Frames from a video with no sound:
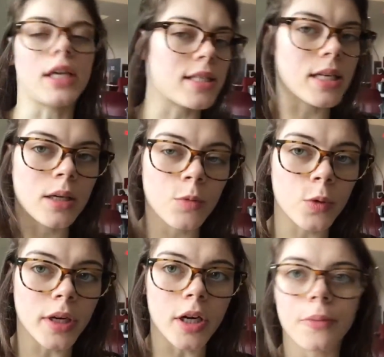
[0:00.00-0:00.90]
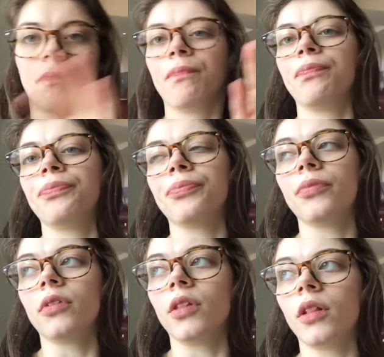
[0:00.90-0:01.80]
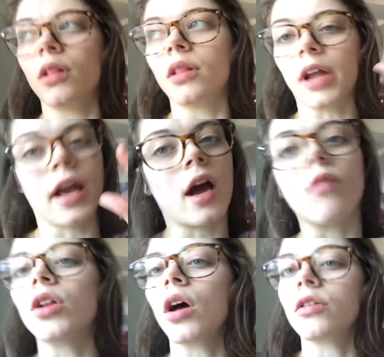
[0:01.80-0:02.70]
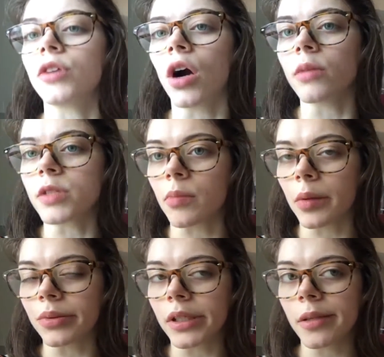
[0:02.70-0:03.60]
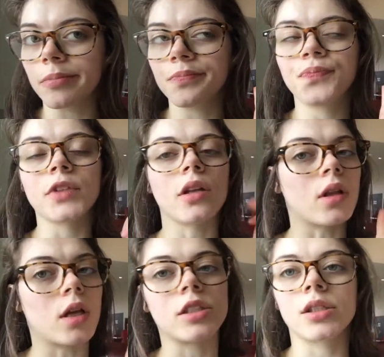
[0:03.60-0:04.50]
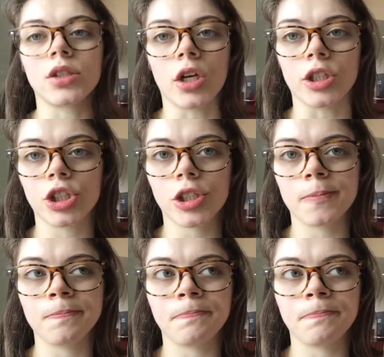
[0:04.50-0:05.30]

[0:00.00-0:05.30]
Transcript: yes, I am aware that I have a lot of carbs on my plate, a lot of starch.